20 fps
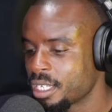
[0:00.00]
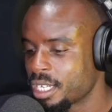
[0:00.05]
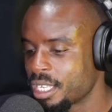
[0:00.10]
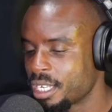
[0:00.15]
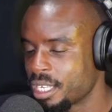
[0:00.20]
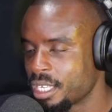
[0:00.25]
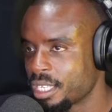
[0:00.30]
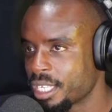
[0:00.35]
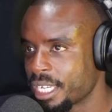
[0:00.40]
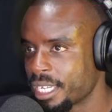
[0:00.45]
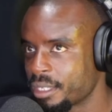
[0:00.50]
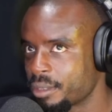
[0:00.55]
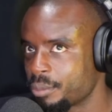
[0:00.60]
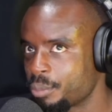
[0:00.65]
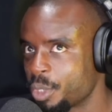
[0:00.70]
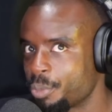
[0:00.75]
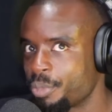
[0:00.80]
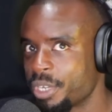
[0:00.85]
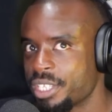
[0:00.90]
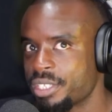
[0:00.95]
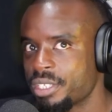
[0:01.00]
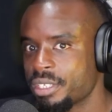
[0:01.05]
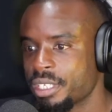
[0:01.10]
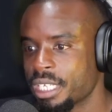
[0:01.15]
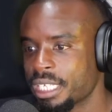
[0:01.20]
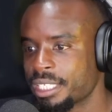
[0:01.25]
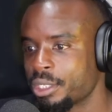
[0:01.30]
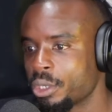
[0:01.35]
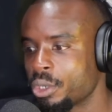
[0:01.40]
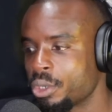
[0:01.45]
And then like, but basically
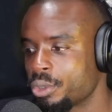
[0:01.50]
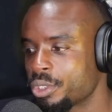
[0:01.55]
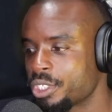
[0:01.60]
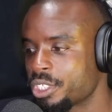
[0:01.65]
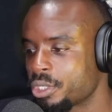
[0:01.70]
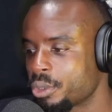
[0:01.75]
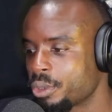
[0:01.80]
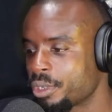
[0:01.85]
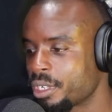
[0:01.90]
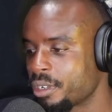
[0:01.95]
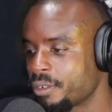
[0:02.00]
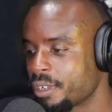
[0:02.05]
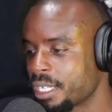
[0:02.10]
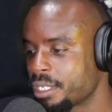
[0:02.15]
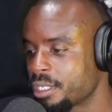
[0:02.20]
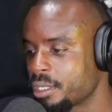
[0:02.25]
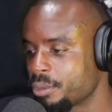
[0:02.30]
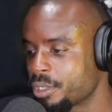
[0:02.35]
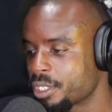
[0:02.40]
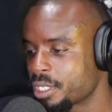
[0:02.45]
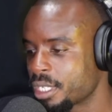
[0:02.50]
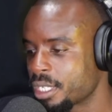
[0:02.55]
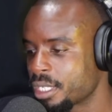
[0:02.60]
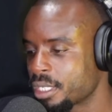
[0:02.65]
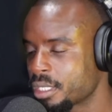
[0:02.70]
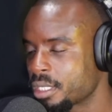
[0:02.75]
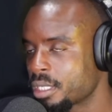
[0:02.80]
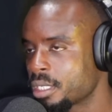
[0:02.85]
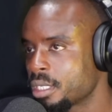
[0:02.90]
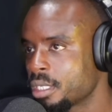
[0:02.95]
like the whole story around it was
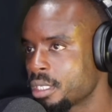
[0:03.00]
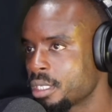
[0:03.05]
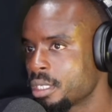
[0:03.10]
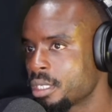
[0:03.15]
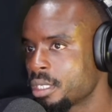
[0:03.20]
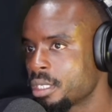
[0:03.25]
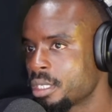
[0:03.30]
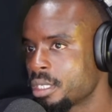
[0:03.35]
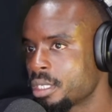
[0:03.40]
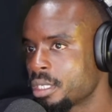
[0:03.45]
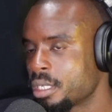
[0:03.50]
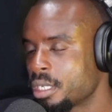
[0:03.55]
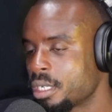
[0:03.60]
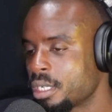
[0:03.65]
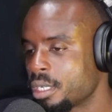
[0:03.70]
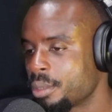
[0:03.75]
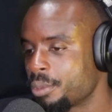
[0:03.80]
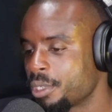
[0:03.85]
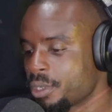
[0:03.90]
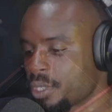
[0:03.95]
like, um,